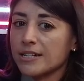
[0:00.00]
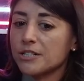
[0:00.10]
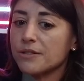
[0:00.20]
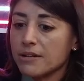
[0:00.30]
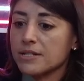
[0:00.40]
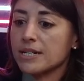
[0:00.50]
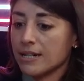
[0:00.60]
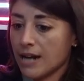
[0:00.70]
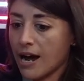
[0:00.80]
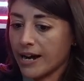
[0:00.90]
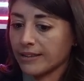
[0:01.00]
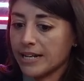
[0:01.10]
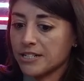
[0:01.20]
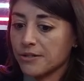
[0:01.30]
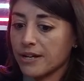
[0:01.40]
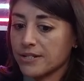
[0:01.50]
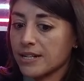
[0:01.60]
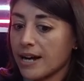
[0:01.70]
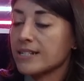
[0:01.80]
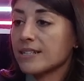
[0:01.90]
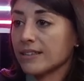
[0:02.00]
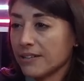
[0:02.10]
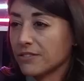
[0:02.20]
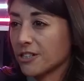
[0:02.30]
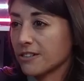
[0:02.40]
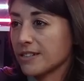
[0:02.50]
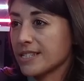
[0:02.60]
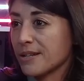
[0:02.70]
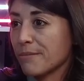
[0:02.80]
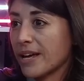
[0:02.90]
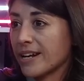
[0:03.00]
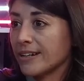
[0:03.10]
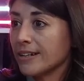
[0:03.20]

2009, late 2009, to leave journalism and